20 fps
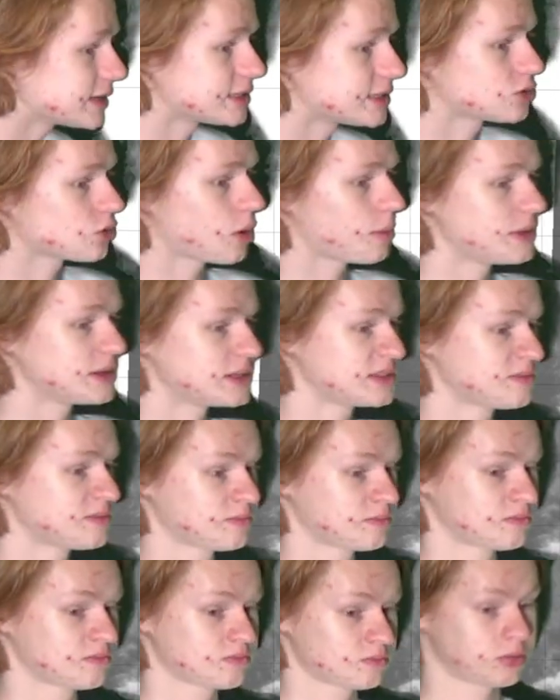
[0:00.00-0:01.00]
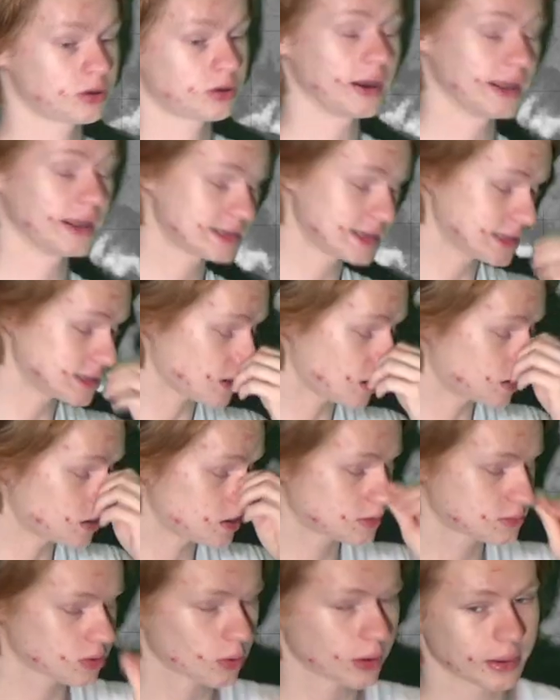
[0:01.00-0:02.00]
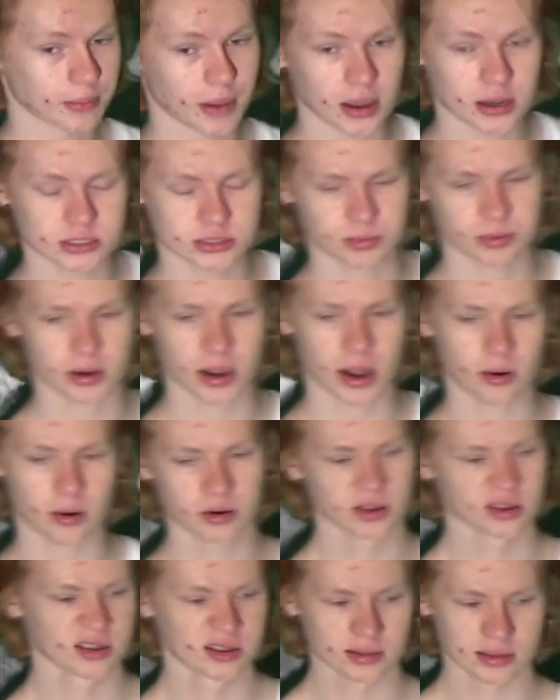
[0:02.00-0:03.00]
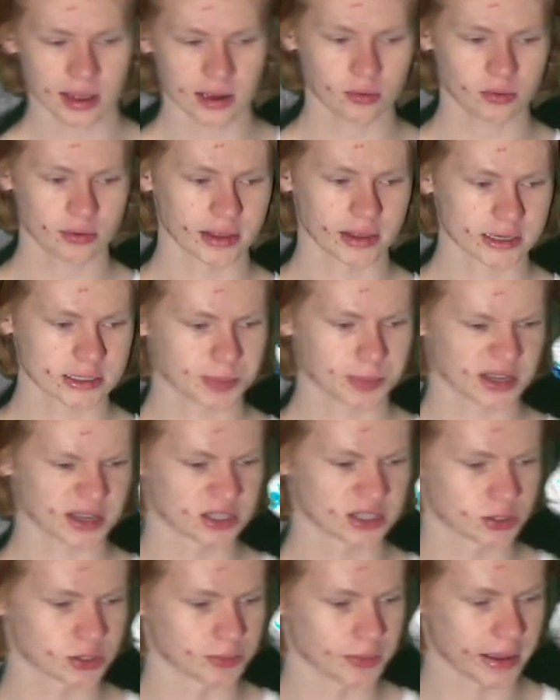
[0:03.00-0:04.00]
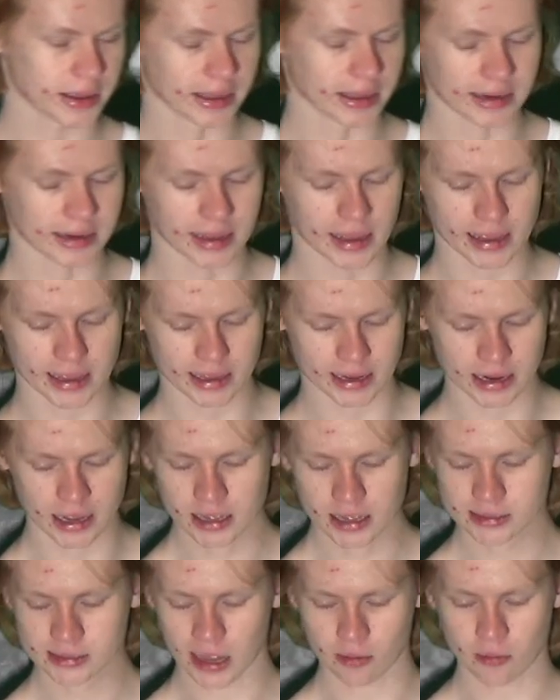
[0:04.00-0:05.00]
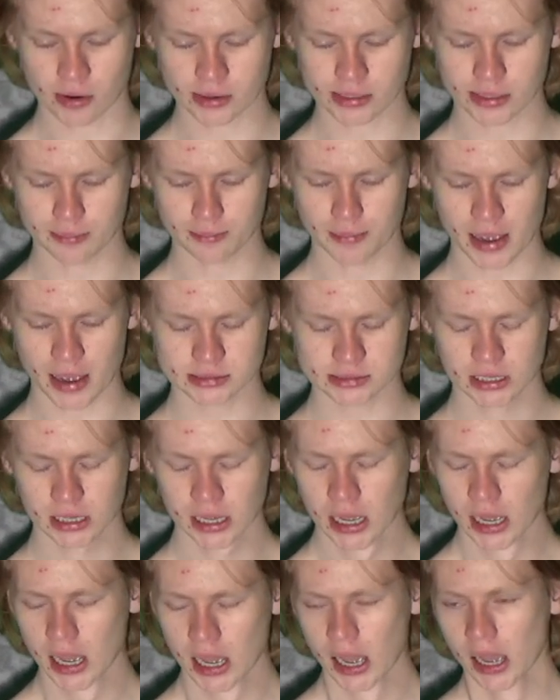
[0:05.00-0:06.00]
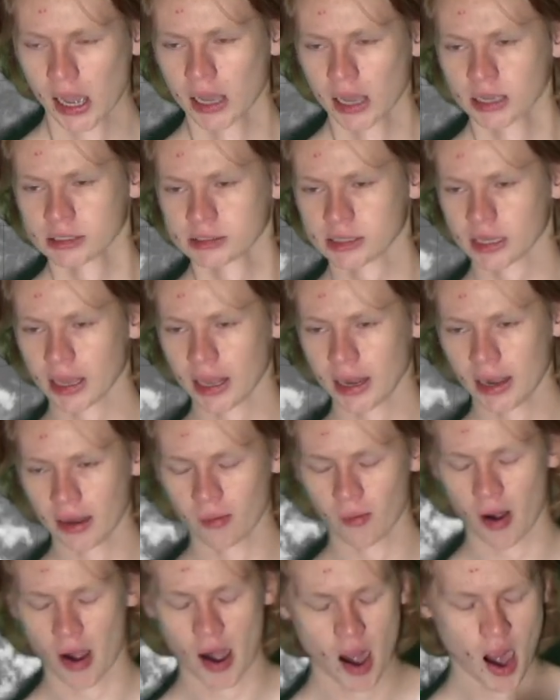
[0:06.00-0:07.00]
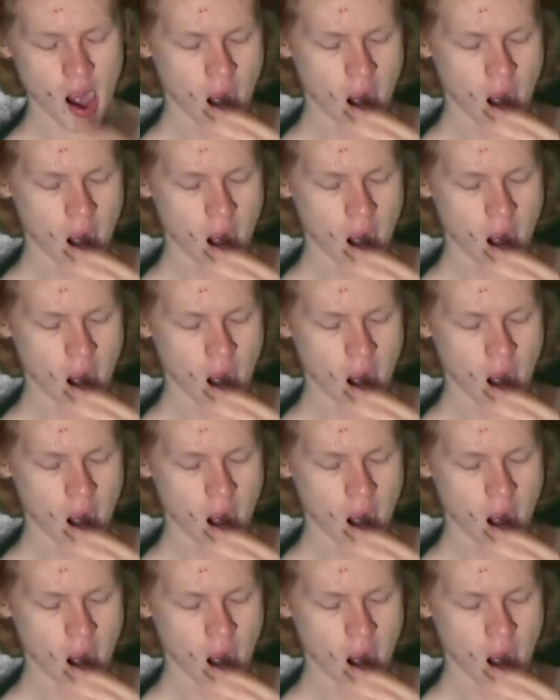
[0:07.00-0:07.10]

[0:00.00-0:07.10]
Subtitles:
storm is pretty intense, 120 miles per hour. Not really expected to make any, again, direct impact to anywhere.